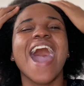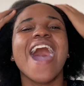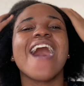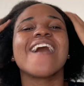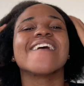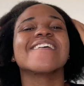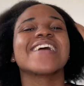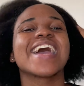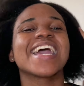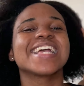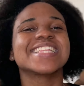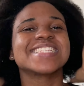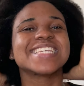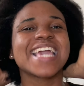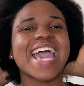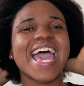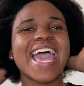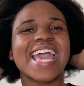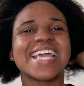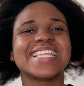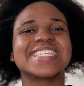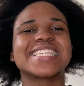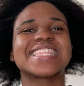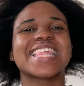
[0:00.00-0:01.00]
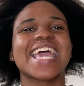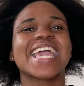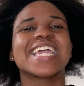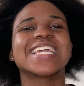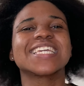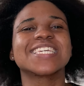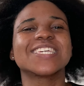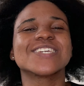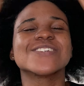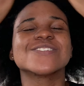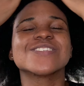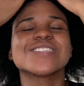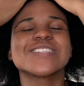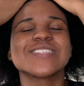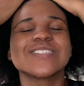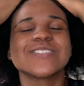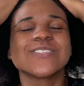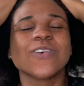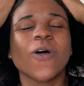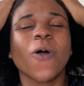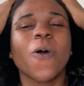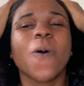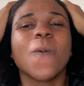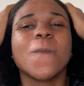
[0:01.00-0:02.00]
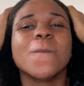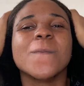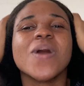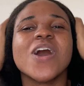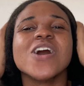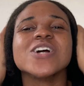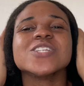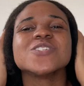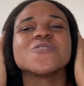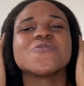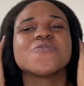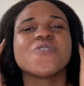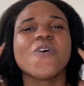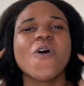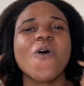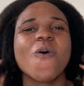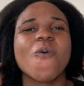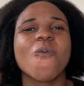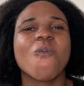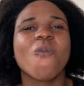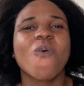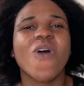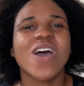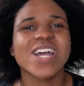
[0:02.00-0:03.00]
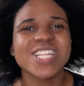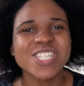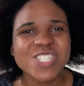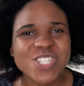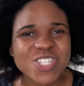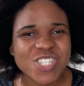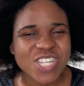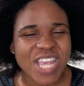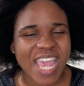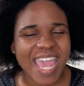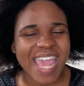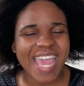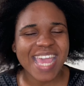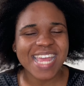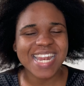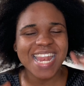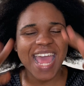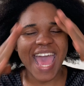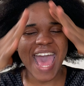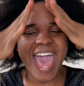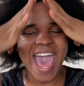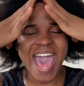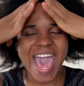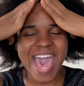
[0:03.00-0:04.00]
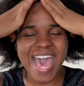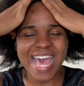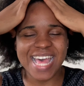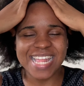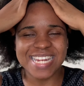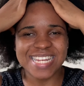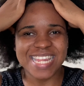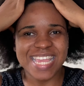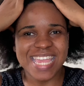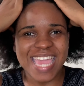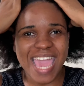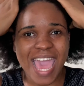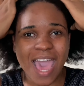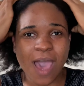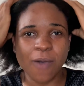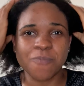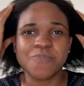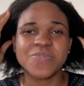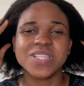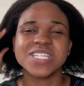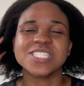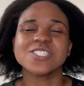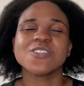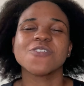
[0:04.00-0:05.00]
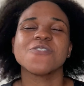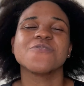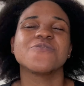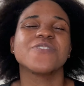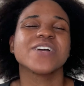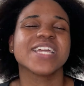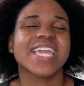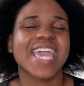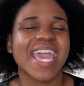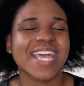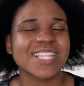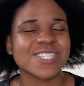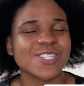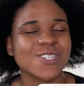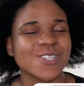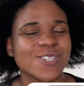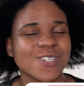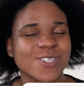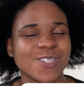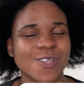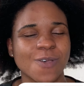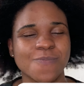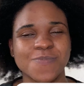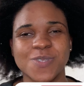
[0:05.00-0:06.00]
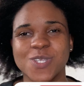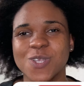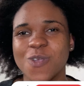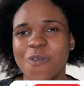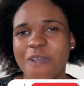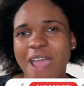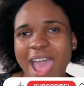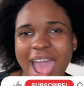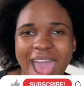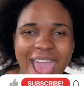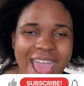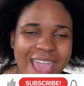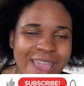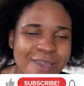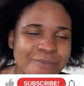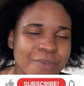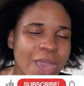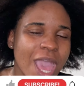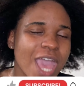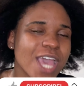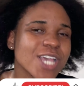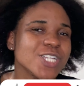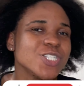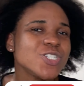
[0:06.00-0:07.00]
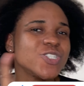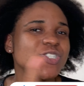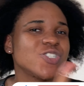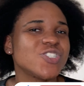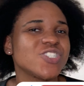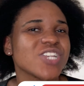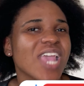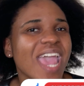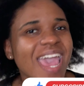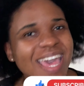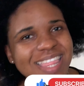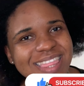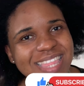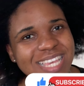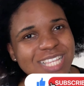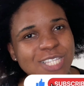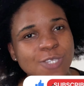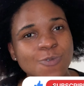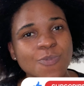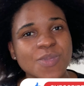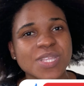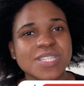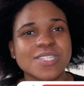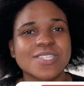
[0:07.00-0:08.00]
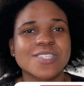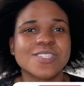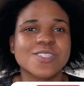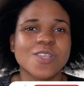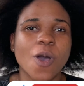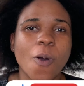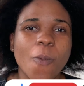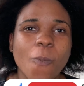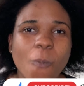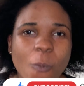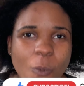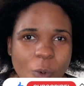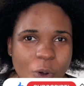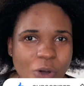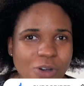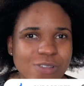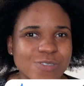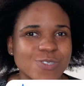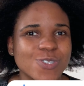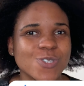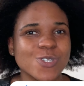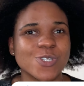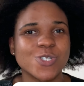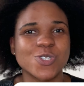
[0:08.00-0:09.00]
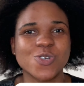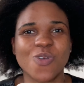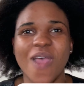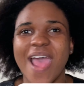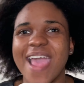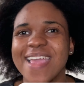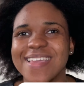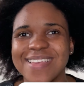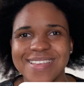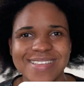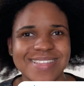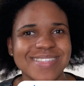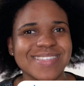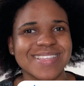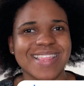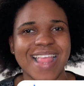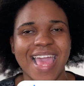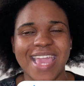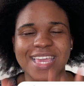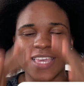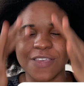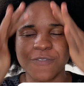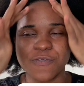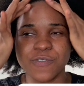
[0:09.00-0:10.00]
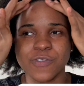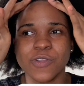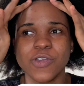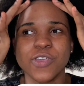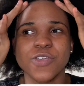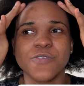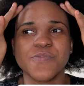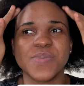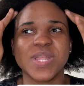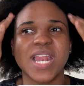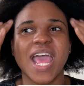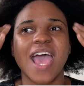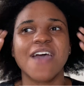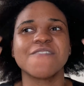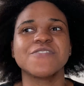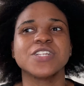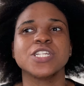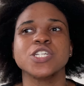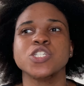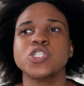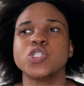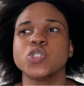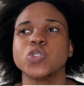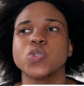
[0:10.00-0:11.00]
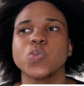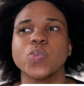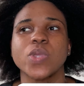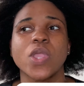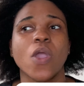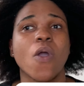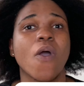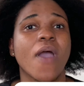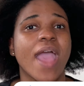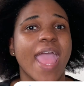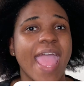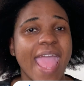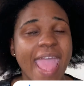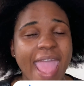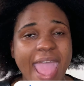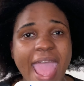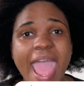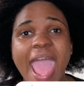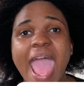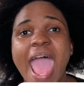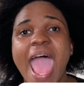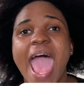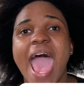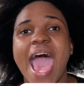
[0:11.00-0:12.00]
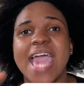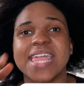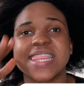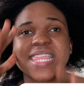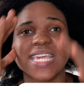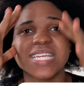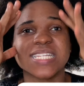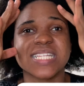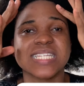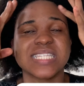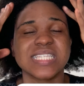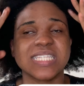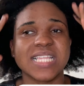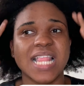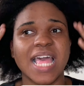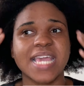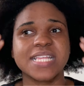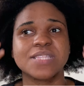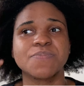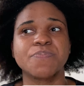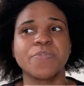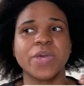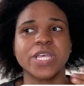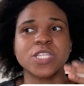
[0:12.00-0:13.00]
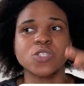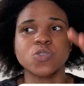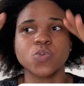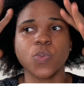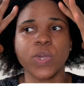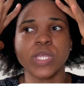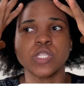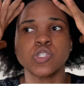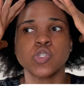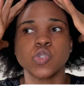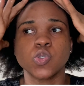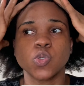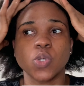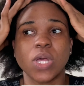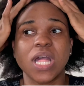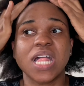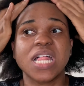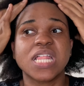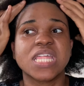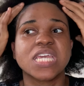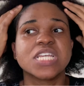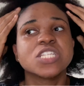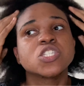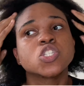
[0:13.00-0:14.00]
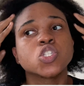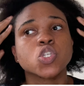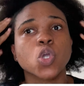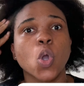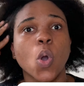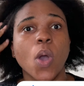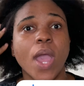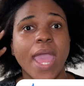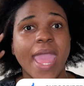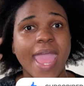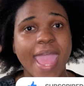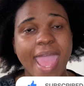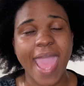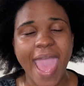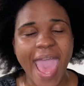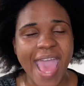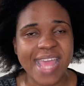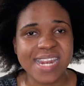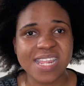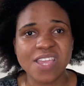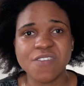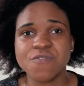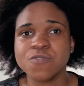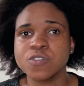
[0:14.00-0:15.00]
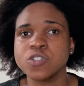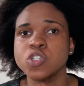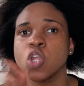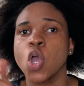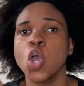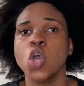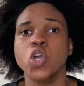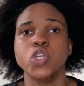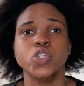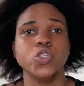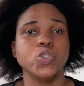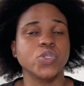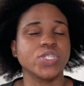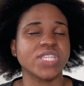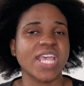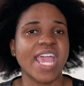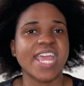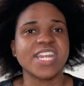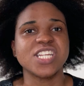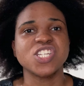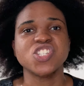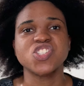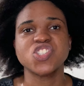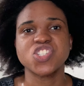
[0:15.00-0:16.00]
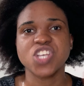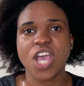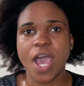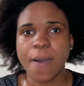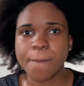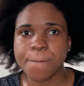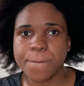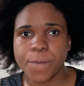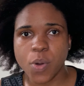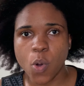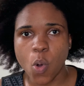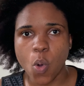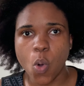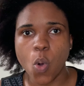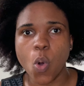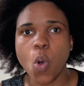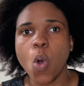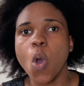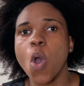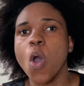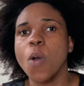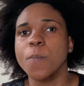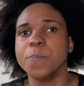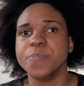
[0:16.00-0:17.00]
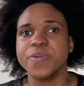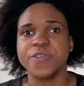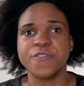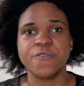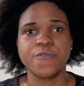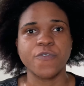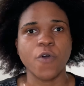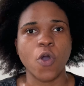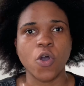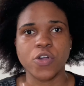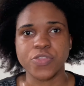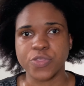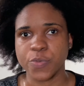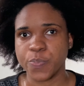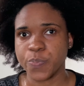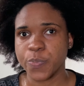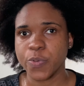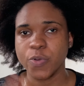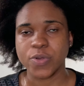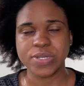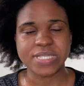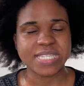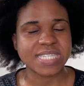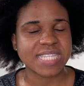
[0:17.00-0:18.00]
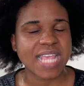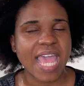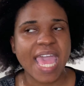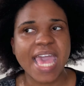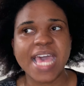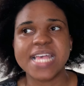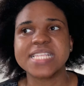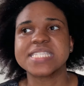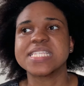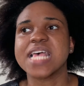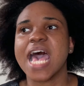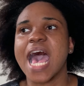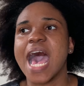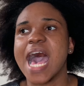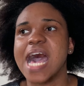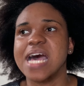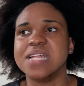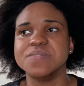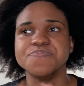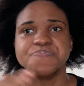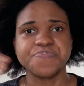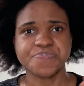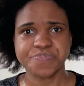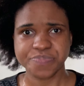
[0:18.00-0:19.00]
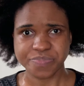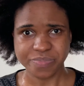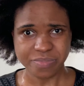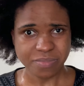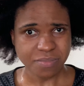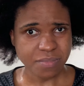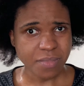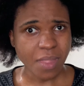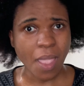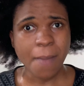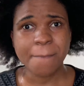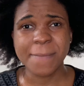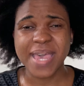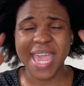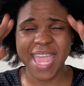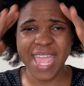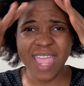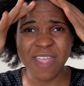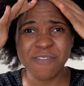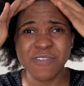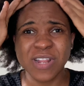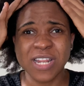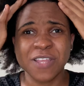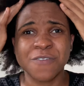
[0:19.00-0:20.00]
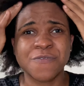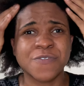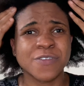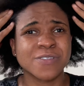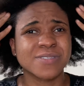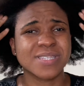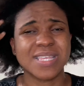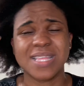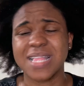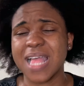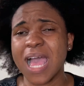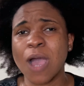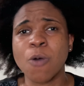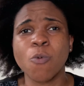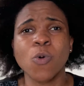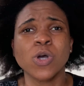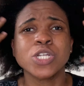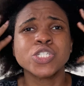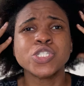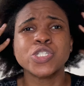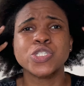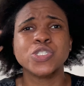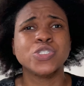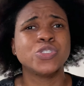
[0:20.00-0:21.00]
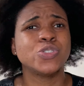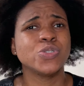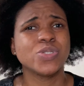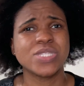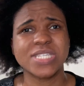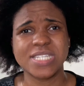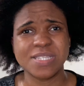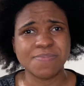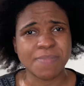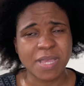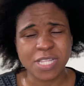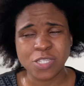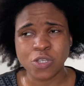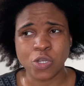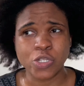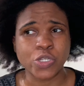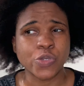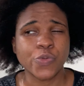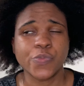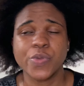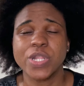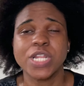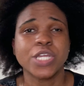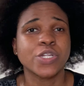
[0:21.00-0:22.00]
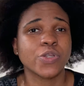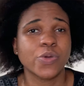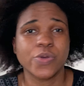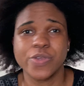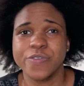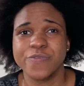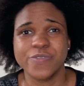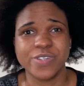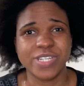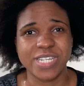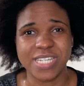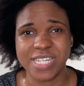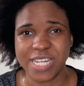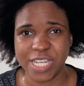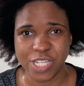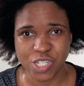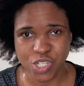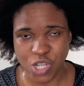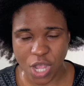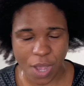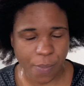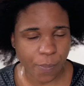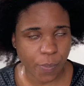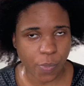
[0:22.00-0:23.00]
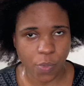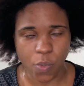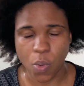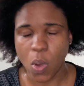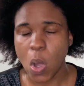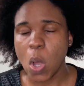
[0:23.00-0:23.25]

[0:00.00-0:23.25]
All right guys, thank you so much for watching, and yeah, please don't forget to subscribe, share this with someone to try it. Like, if you know you've been having issues with your hair, I think this is like the best way to cleanse your hair. I didn't even use any shampoo before the process, and my hair really feels clean. And once you do this method, you really don't even need a shampoo.